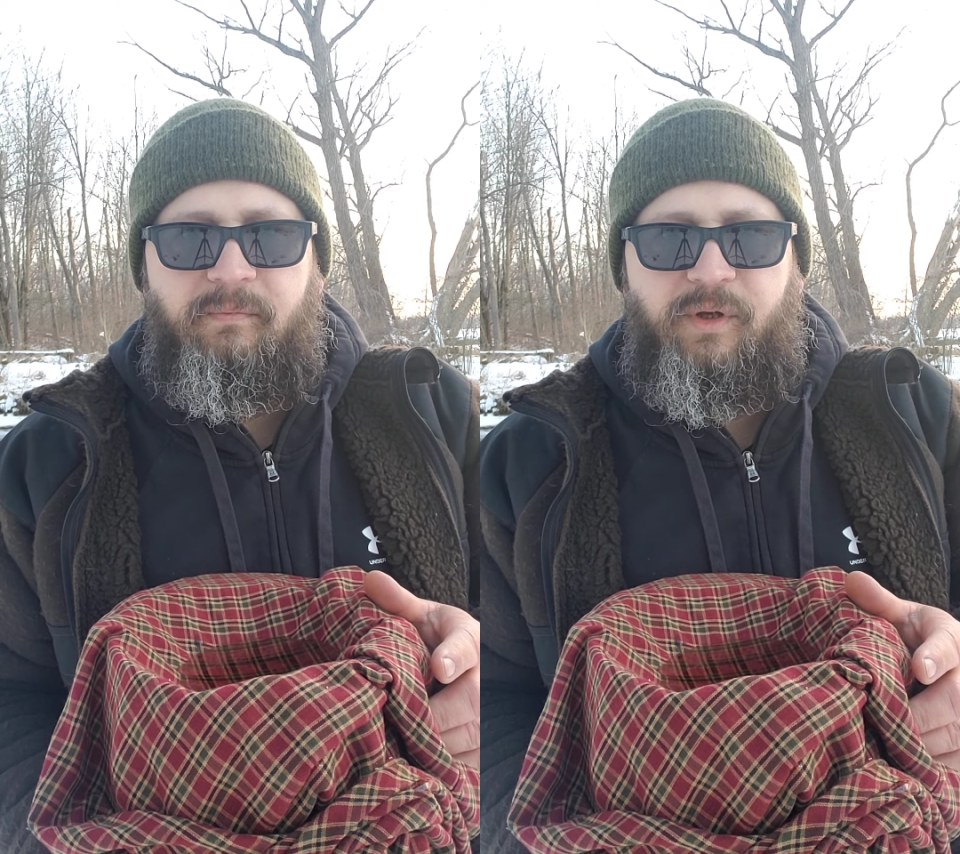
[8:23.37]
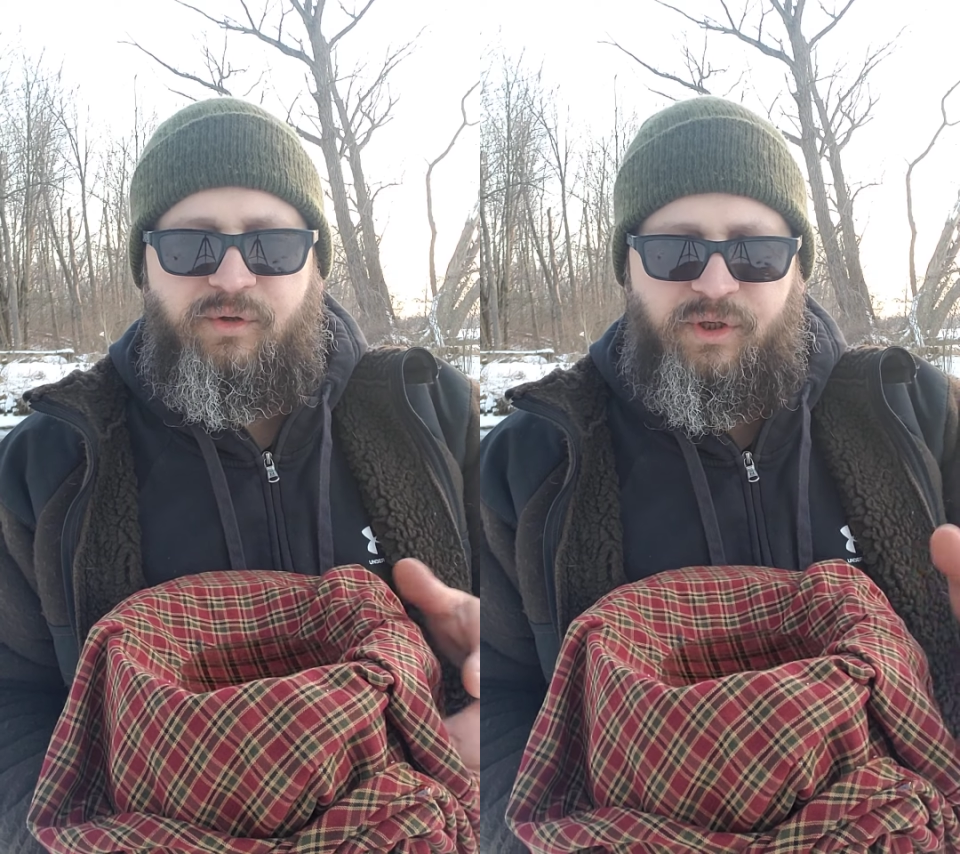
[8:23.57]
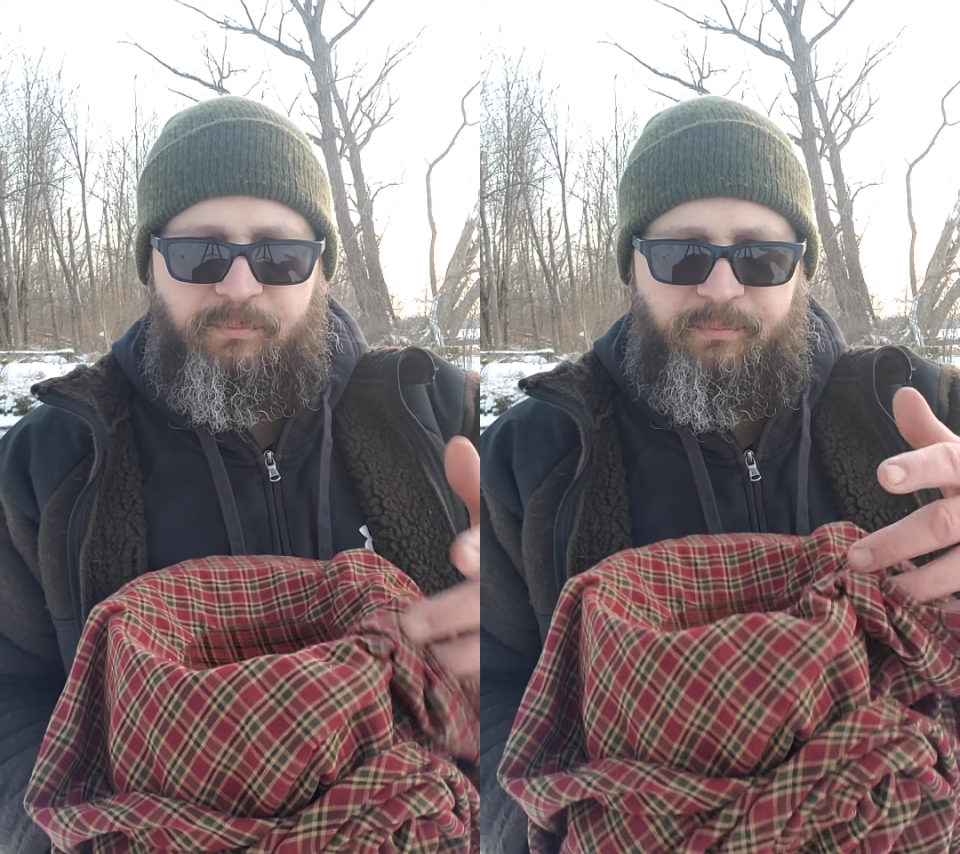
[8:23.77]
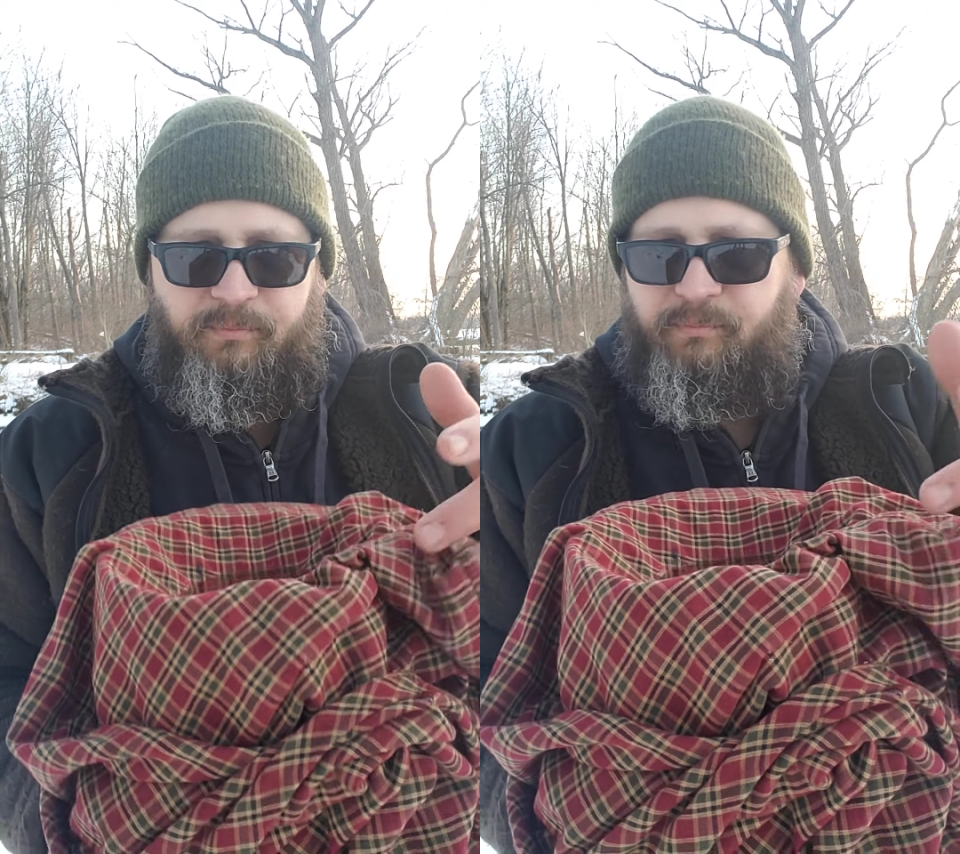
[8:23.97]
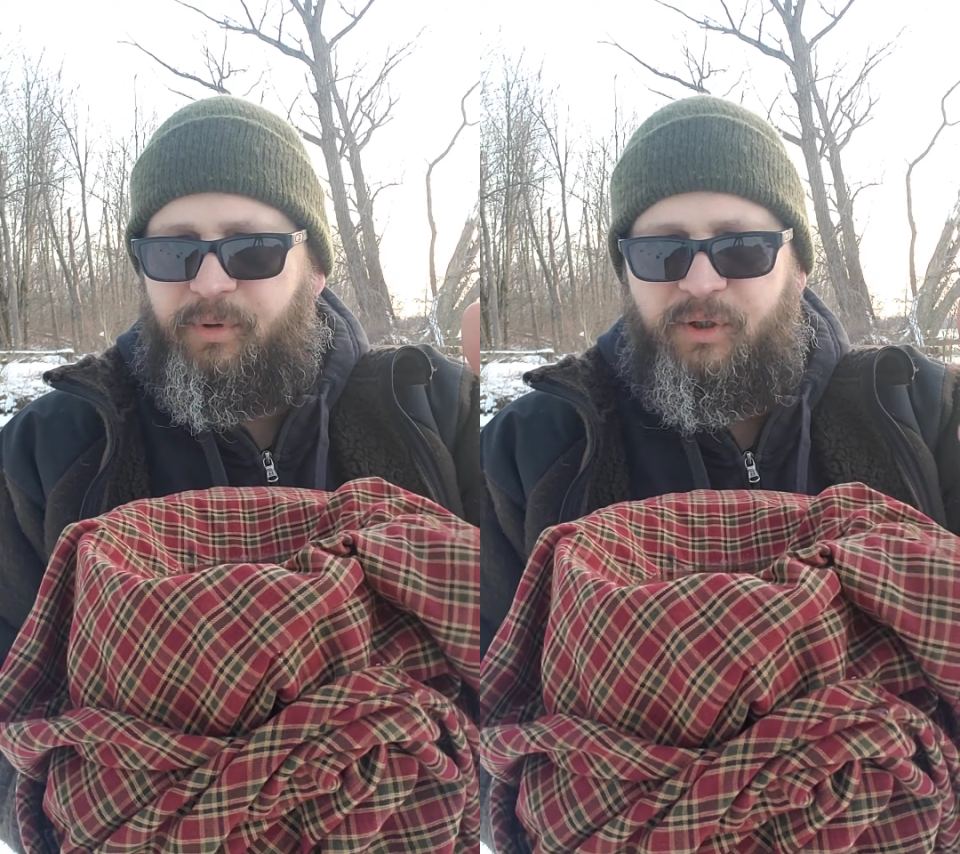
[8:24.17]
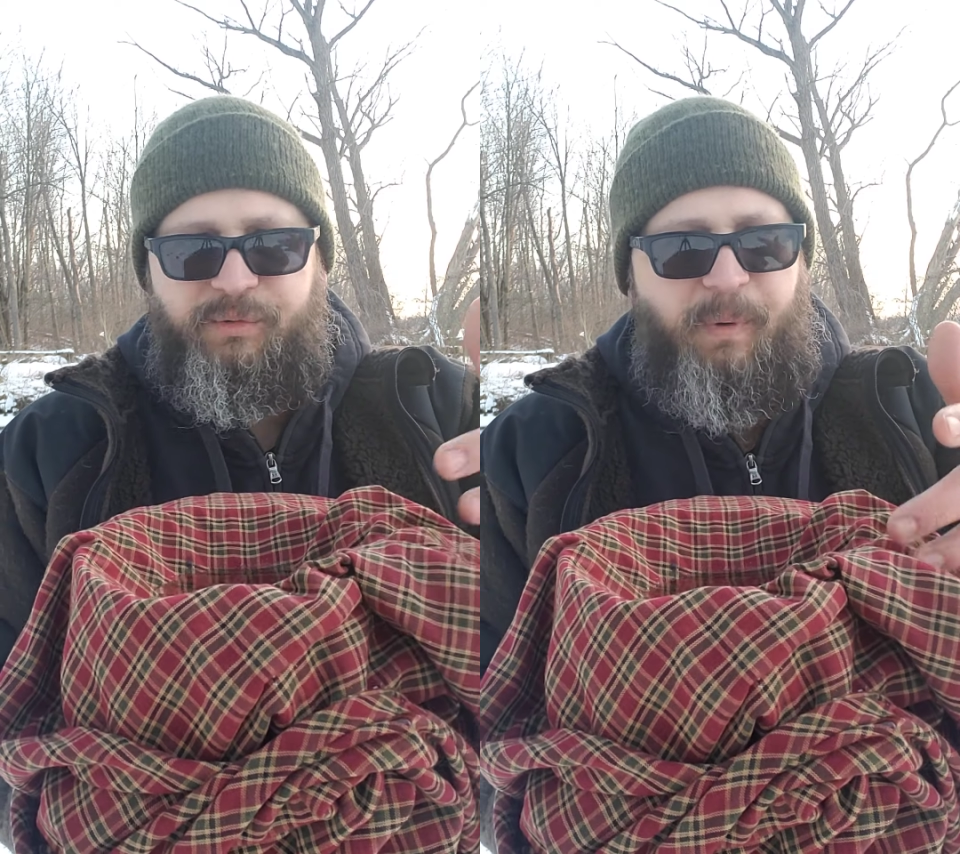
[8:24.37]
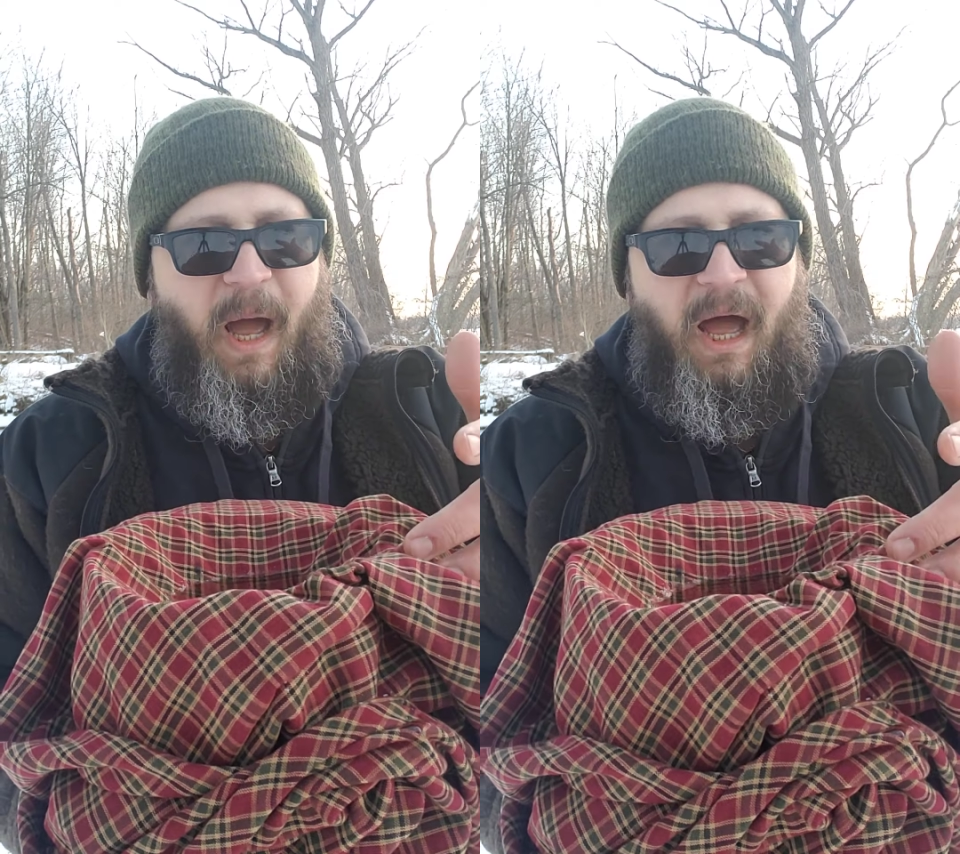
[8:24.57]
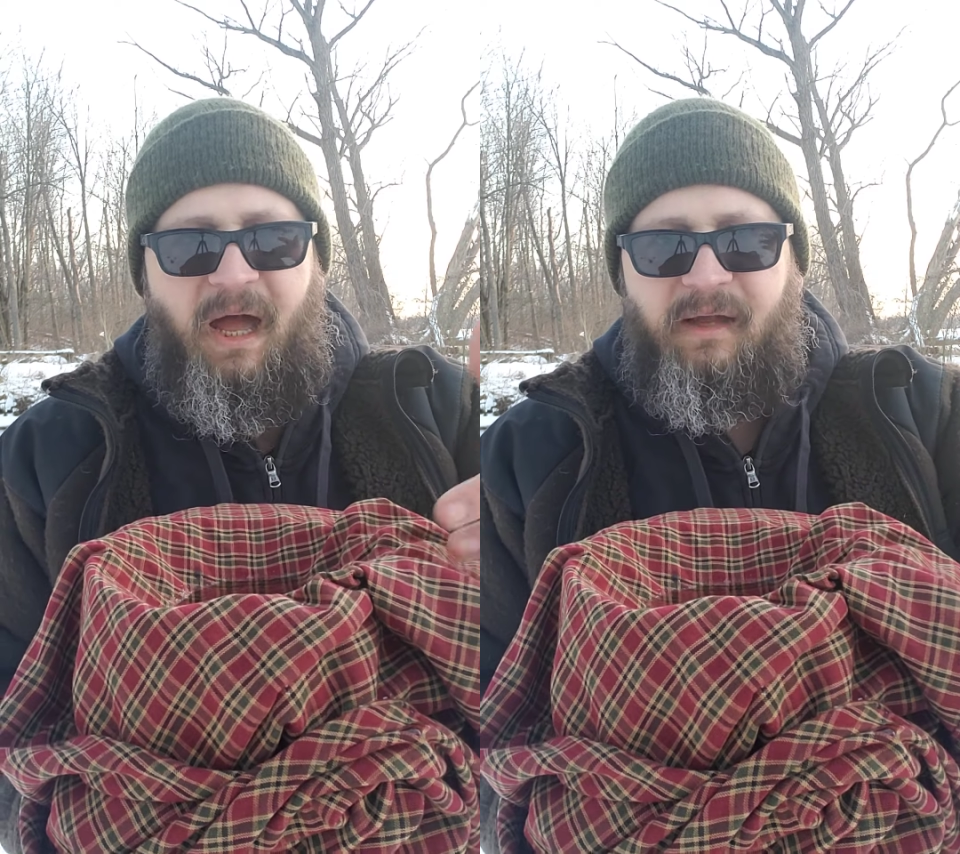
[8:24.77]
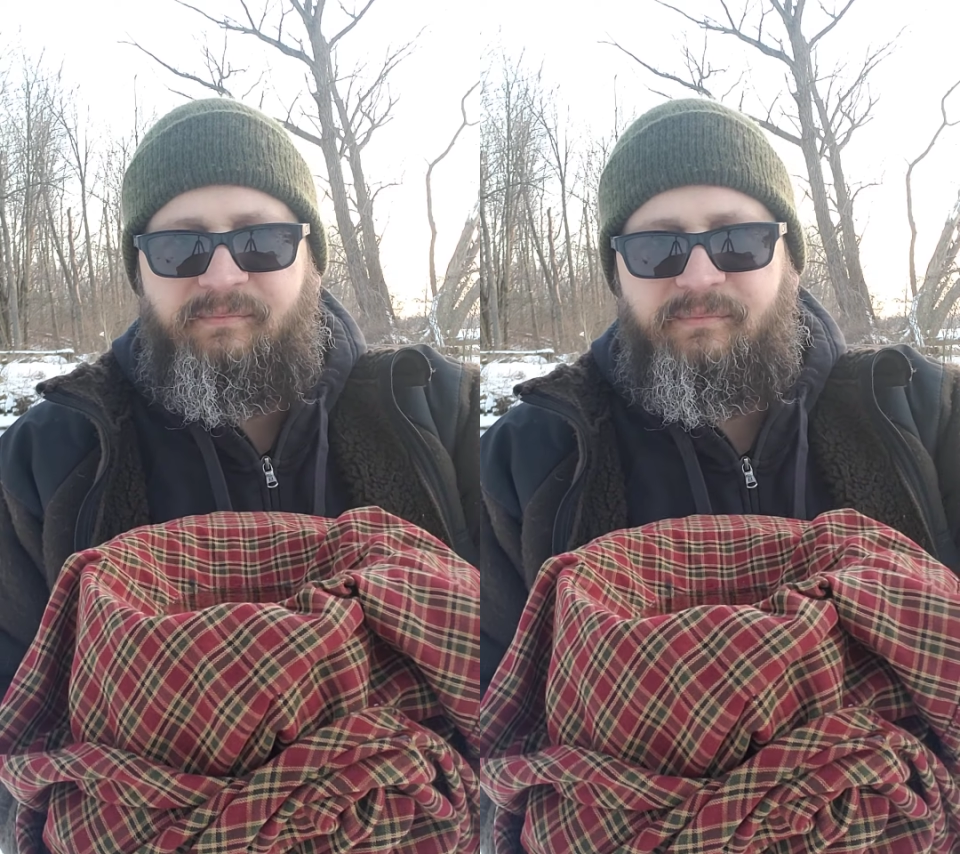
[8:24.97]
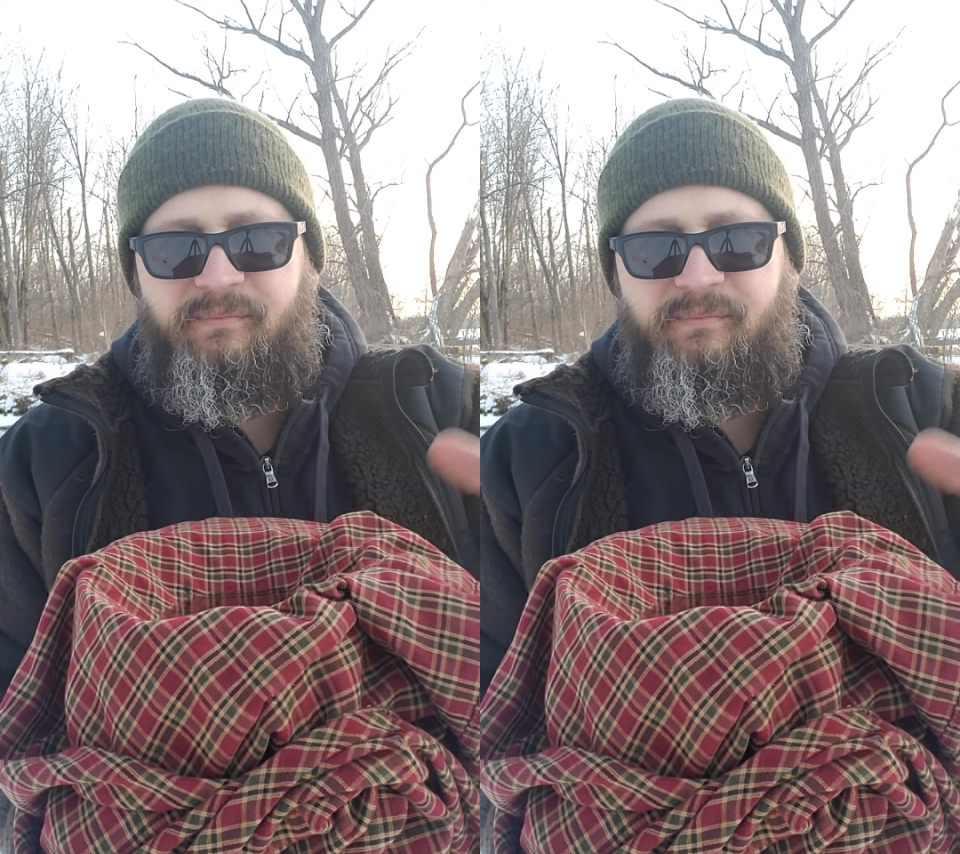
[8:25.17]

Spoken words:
use your bush pot,